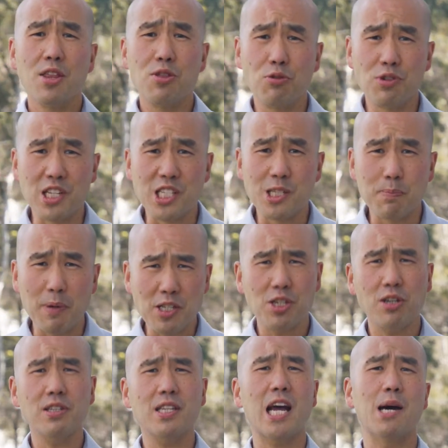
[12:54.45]
through this
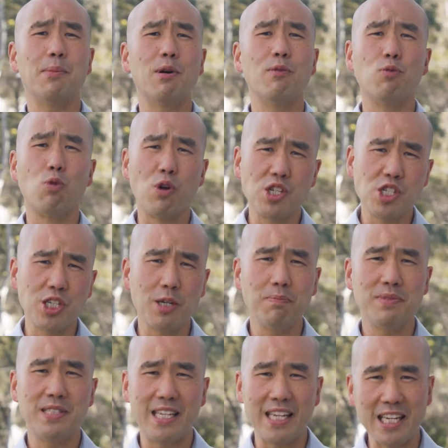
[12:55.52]
special time of worship,
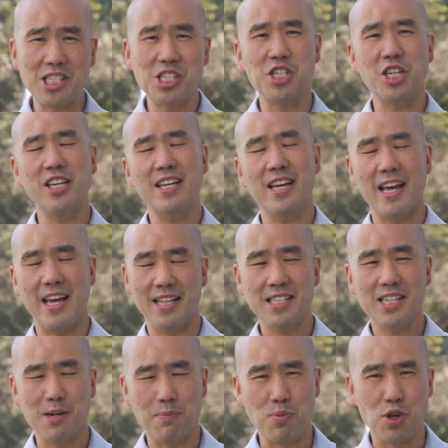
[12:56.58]
teaching,
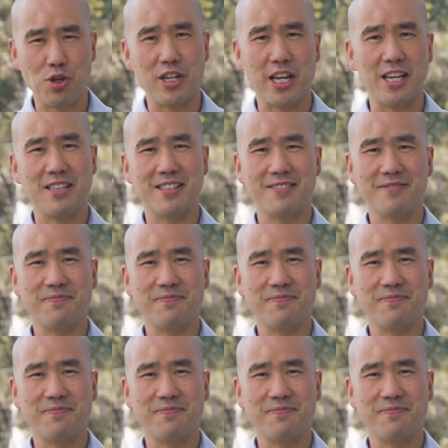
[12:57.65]
and communion.